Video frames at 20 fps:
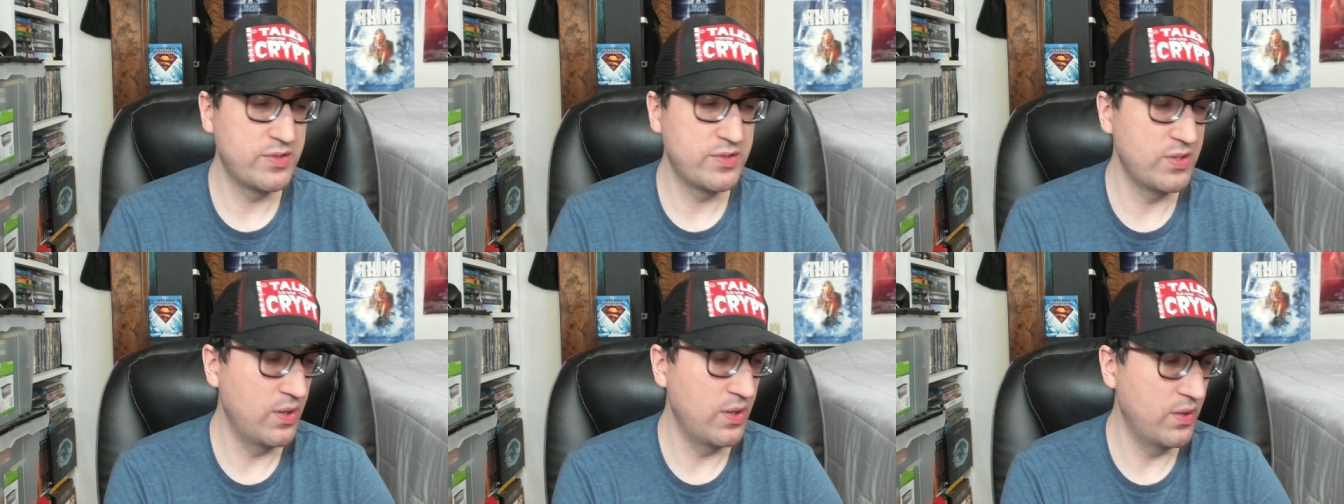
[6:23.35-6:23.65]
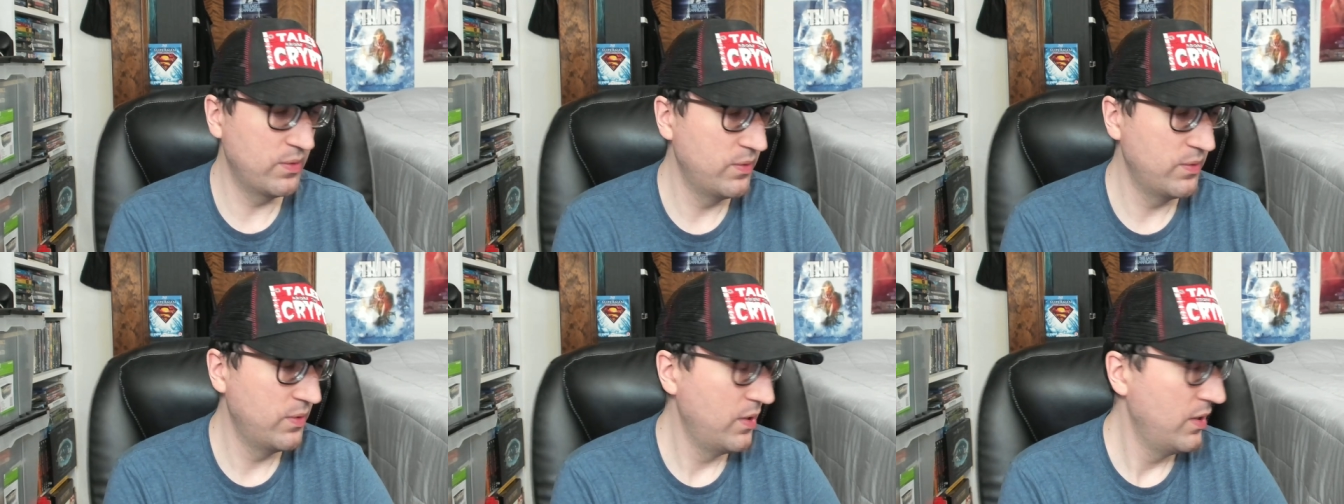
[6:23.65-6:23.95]

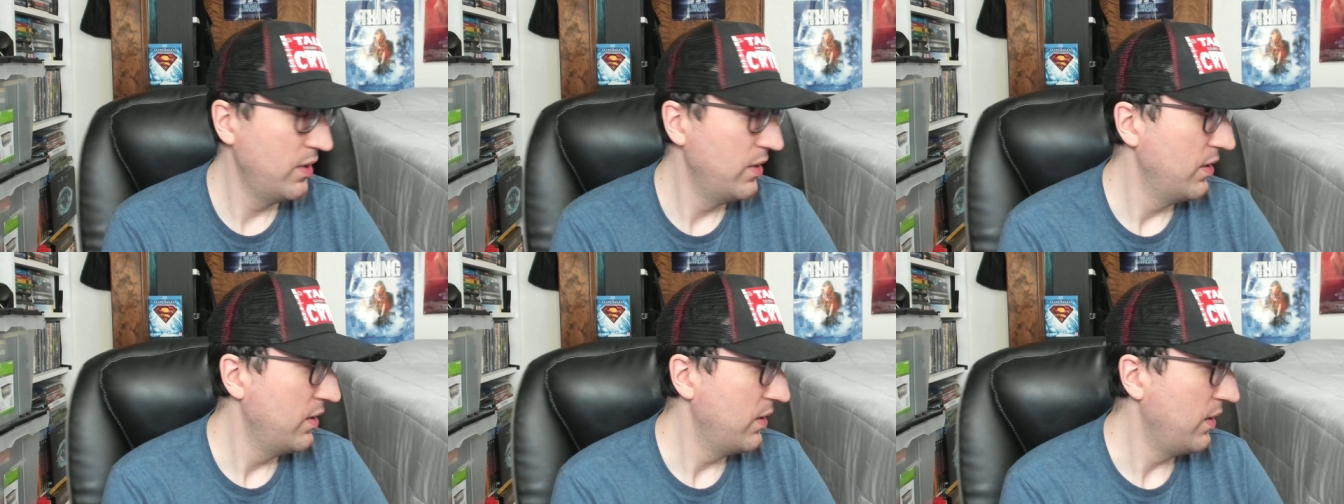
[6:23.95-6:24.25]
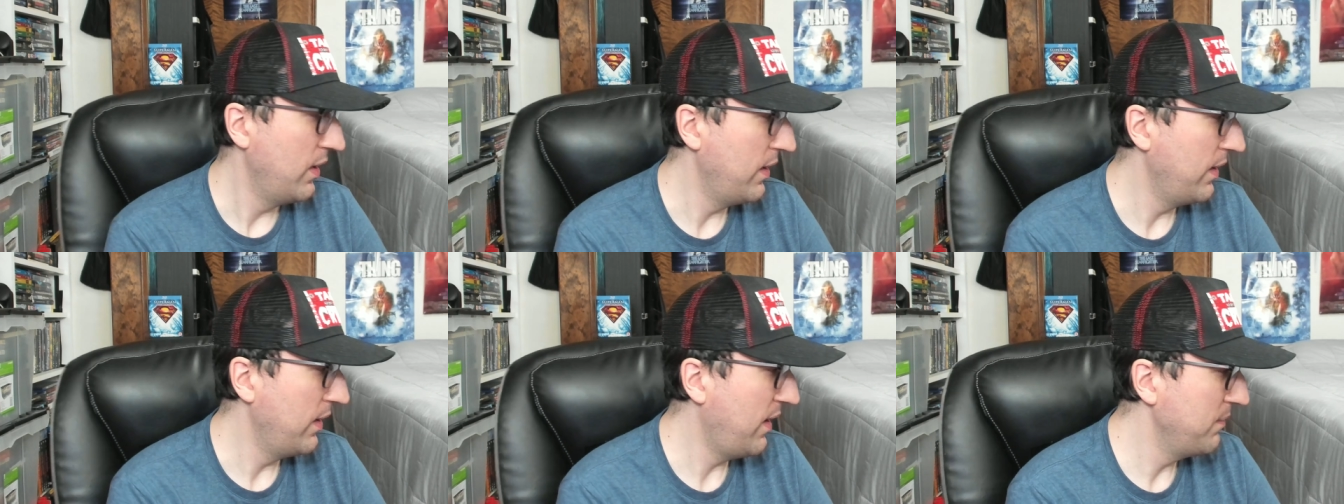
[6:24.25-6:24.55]
So
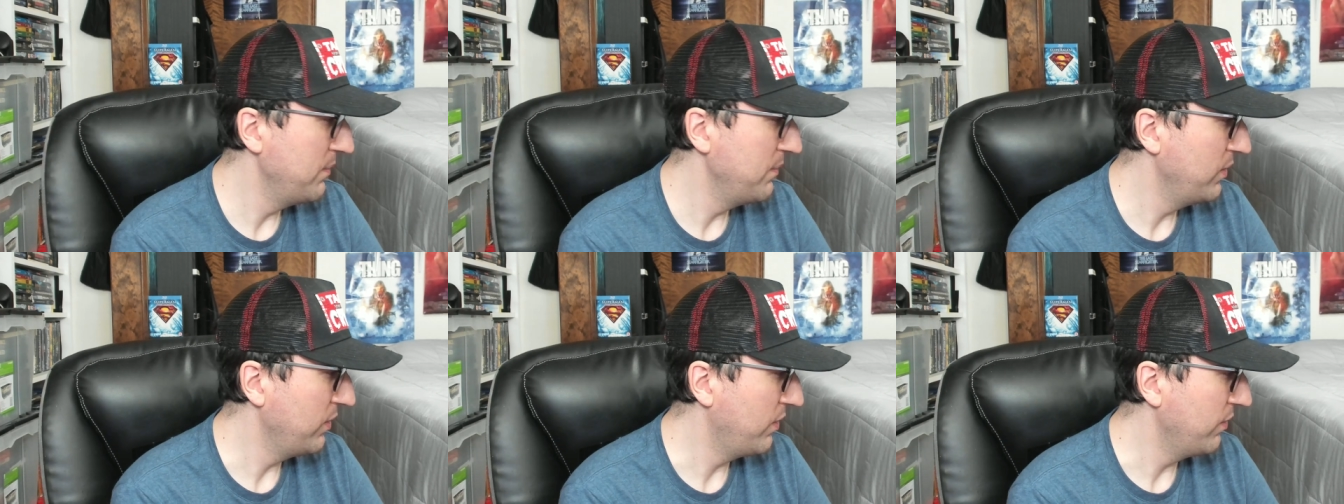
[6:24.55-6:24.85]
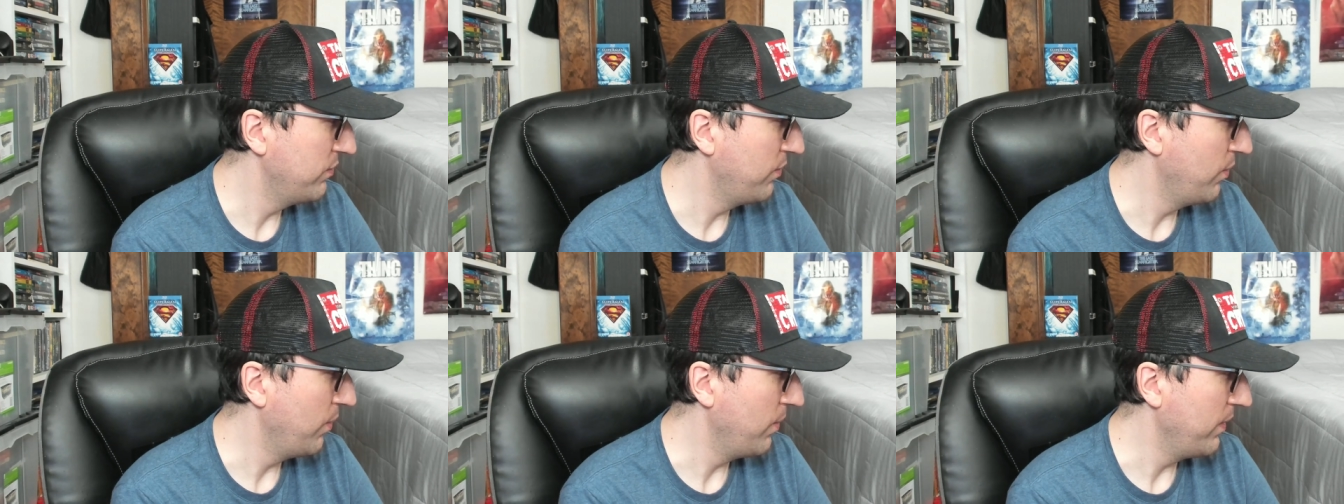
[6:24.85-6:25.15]
I'm looking
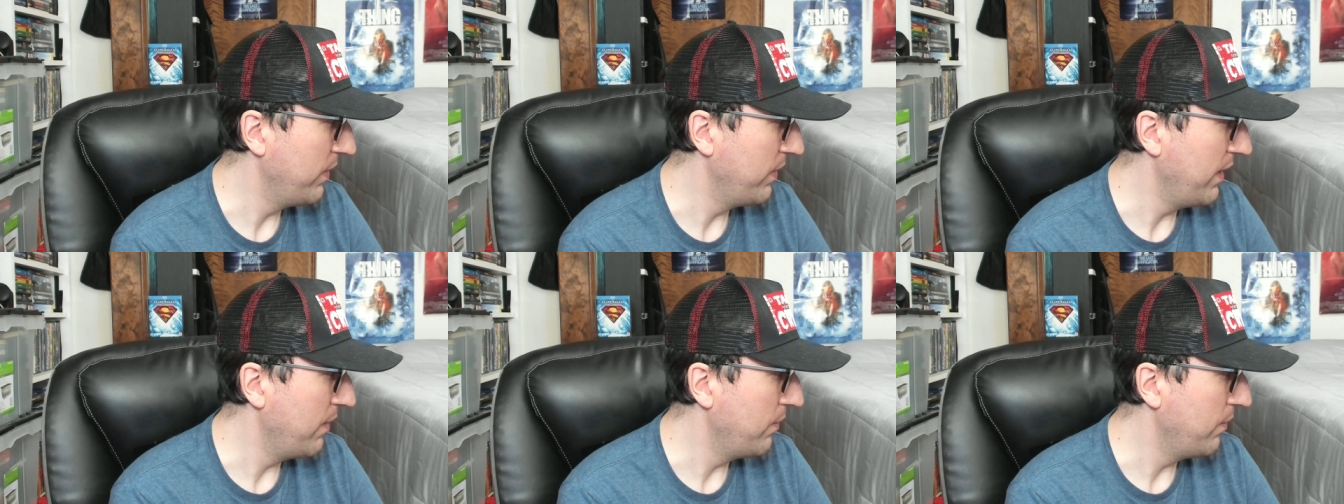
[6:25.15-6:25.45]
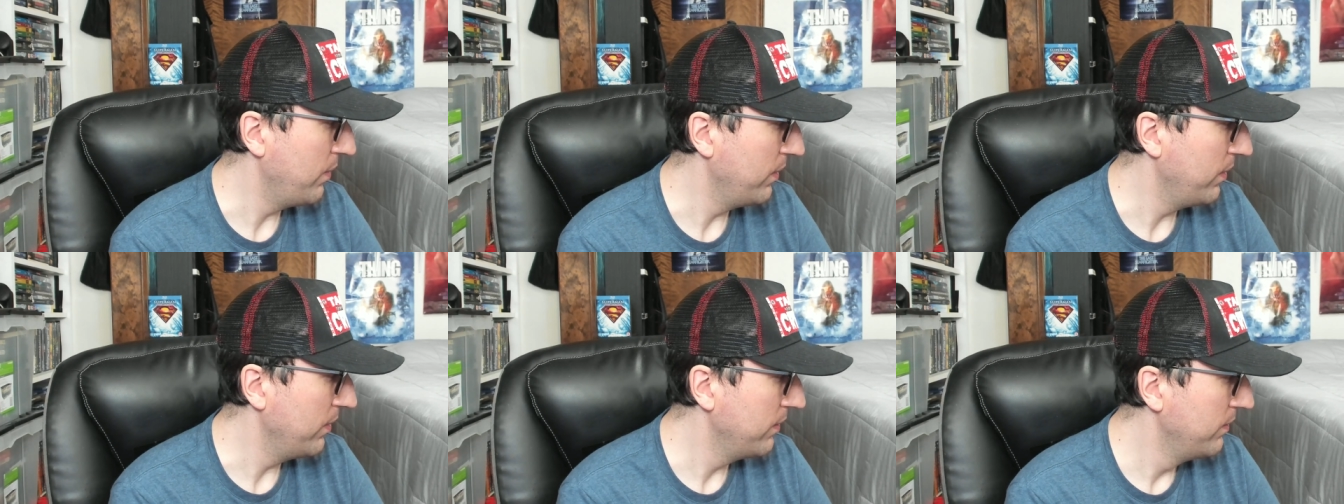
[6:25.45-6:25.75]
forward to that
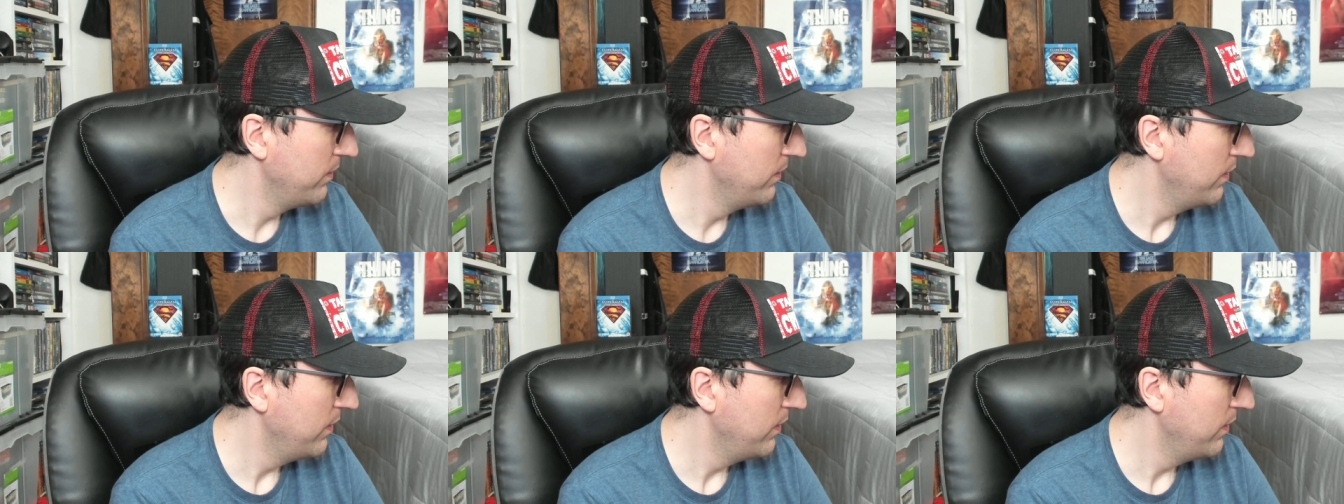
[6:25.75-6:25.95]
one.